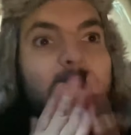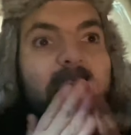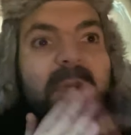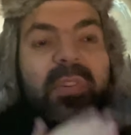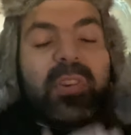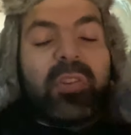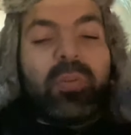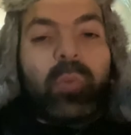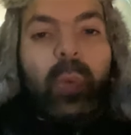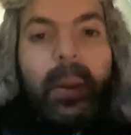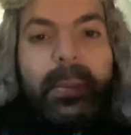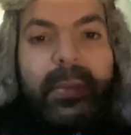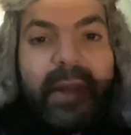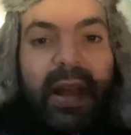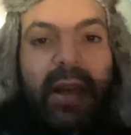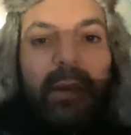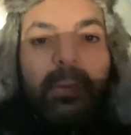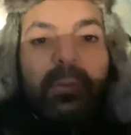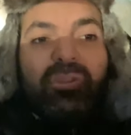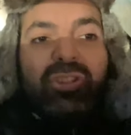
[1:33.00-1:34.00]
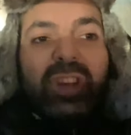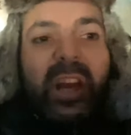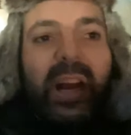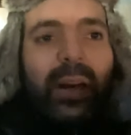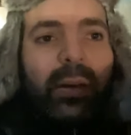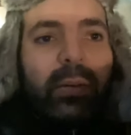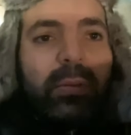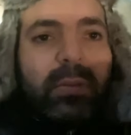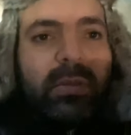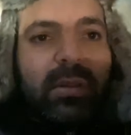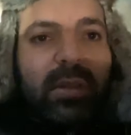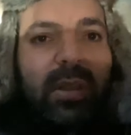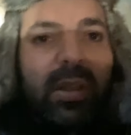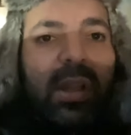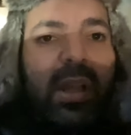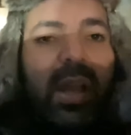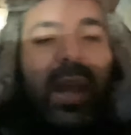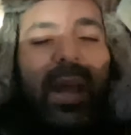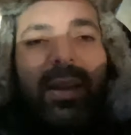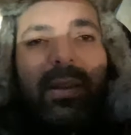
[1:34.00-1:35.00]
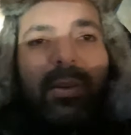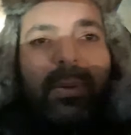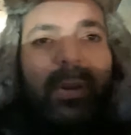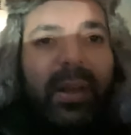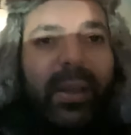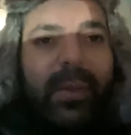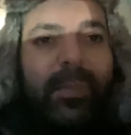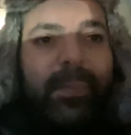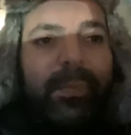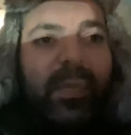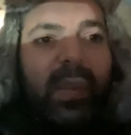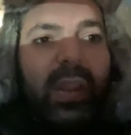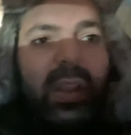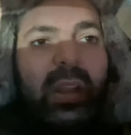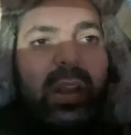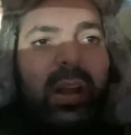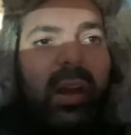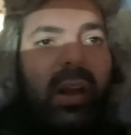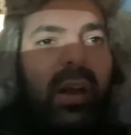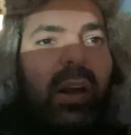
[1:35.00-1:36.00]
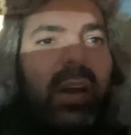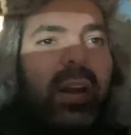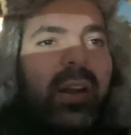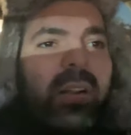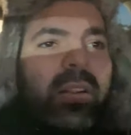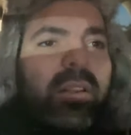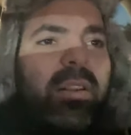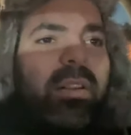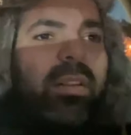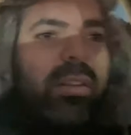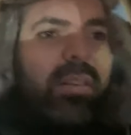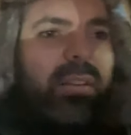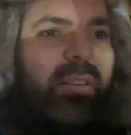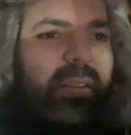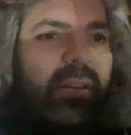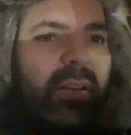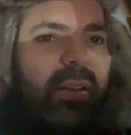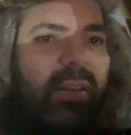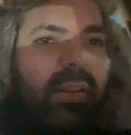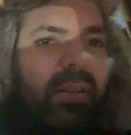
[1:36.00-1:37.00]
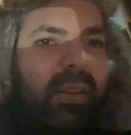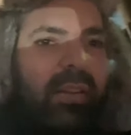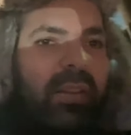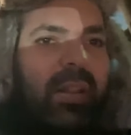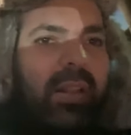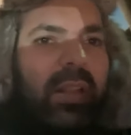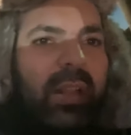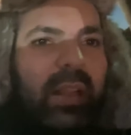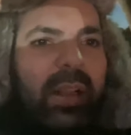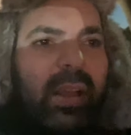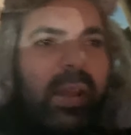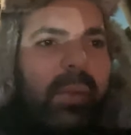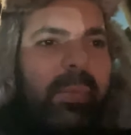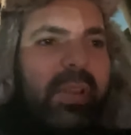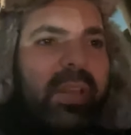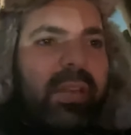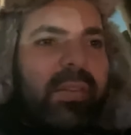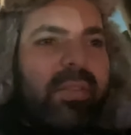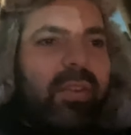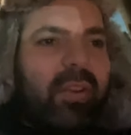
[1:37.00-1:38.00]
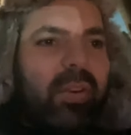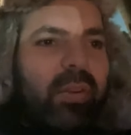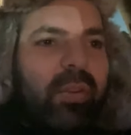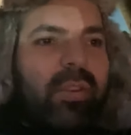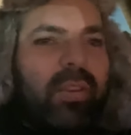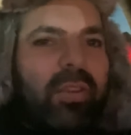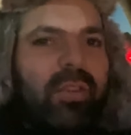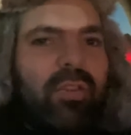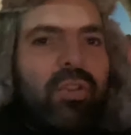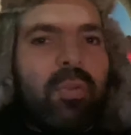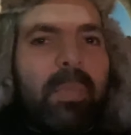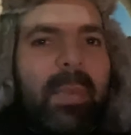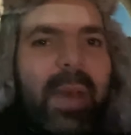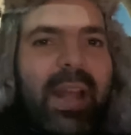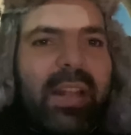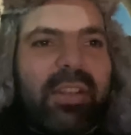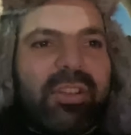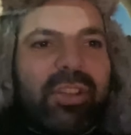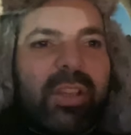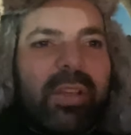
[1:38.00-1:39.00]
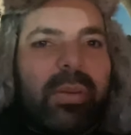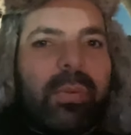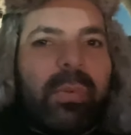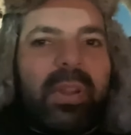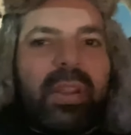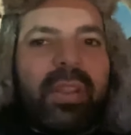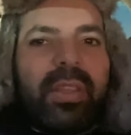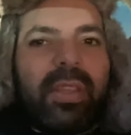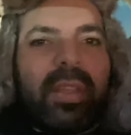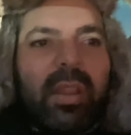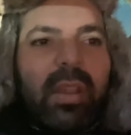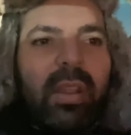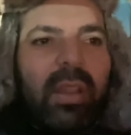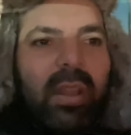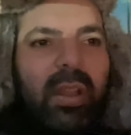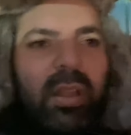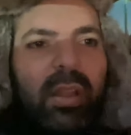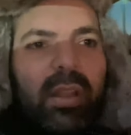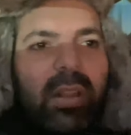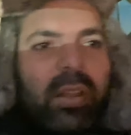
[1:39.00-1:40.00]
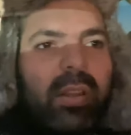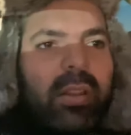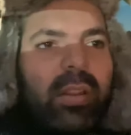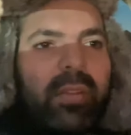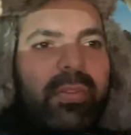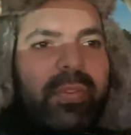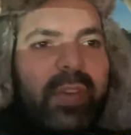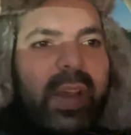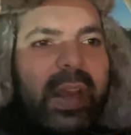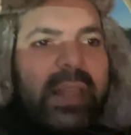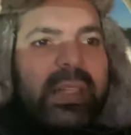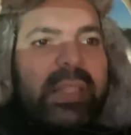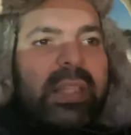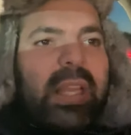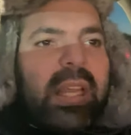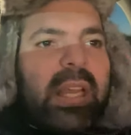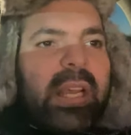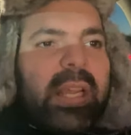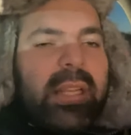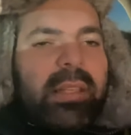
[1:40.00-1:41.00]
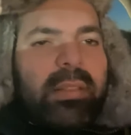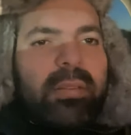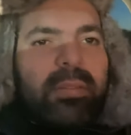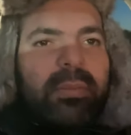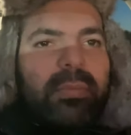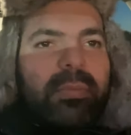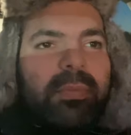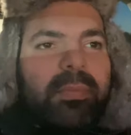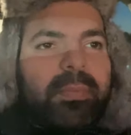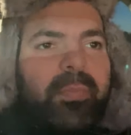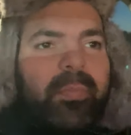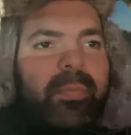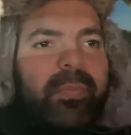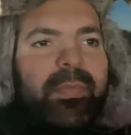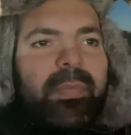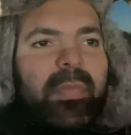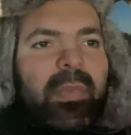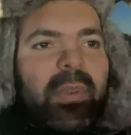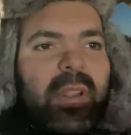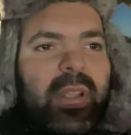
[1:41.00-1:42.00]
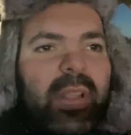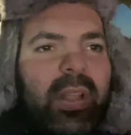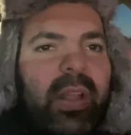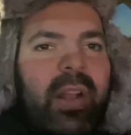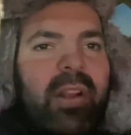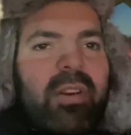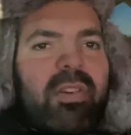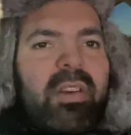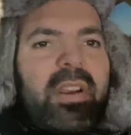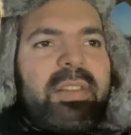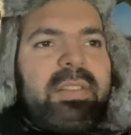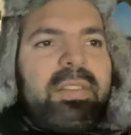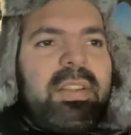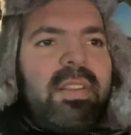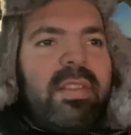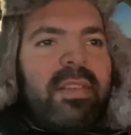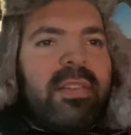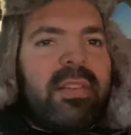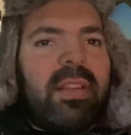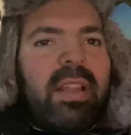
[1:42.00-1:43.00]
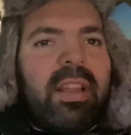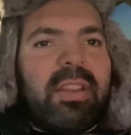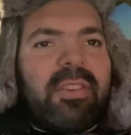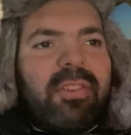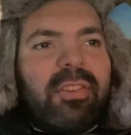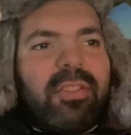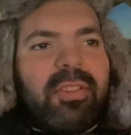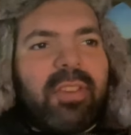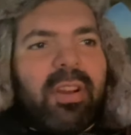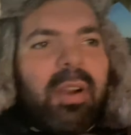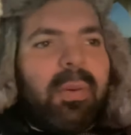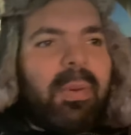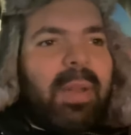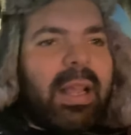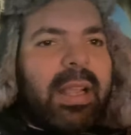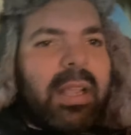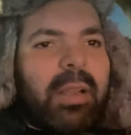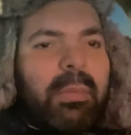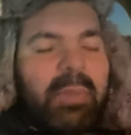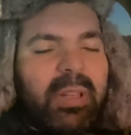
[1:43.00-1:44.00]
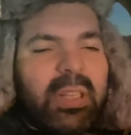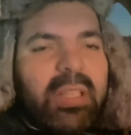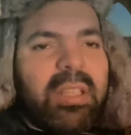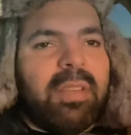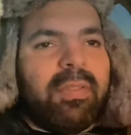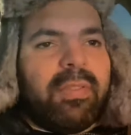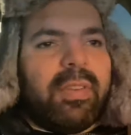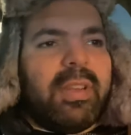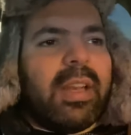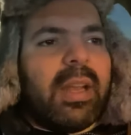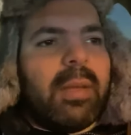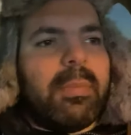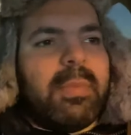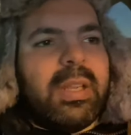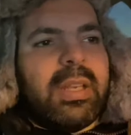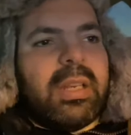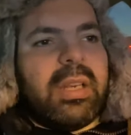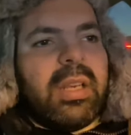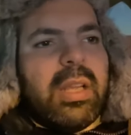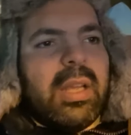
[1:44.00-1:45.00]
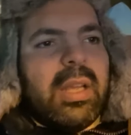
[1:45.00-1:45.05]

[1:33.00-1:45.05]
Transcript: Swipe that image out. Anyway, you match it with the fact that how crazy these elections are. Well, I could believe it. I mean,